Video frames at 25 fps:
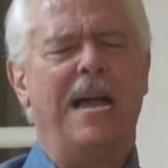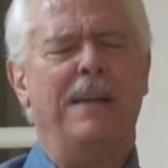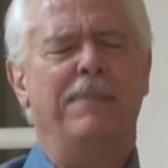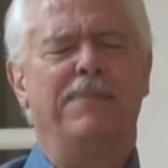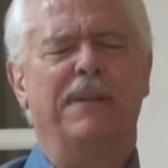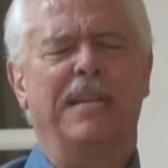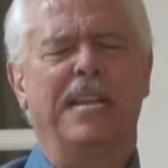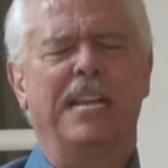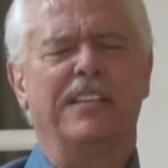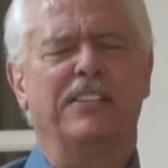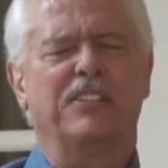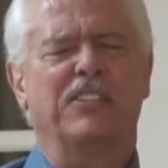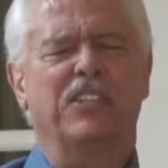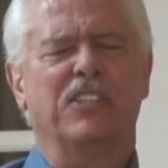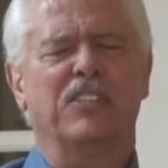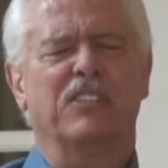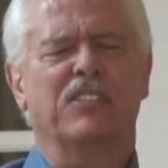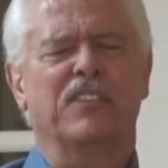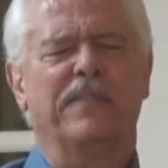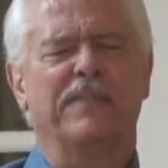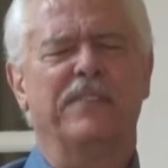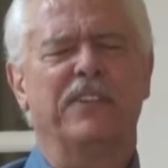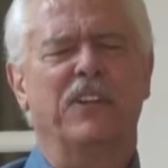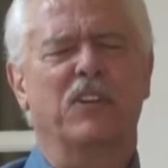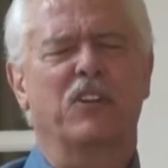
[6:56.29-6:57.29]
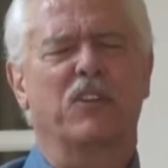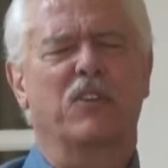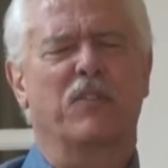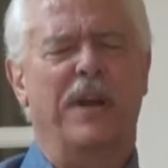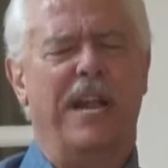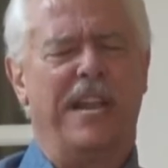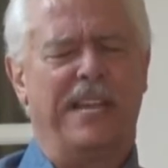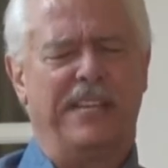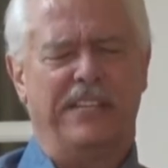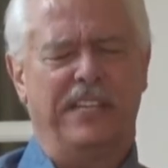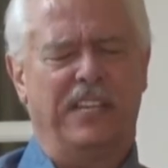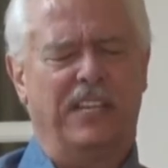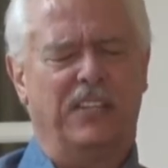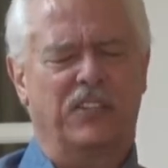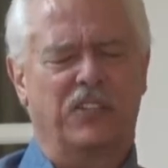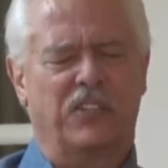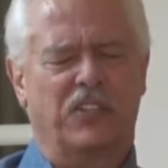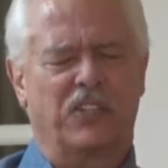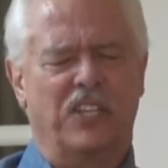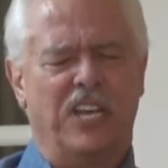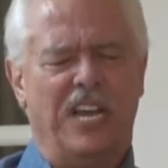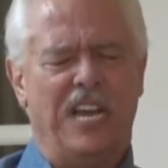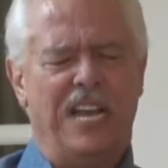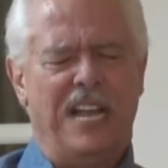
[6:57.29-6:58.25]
places of your greatness.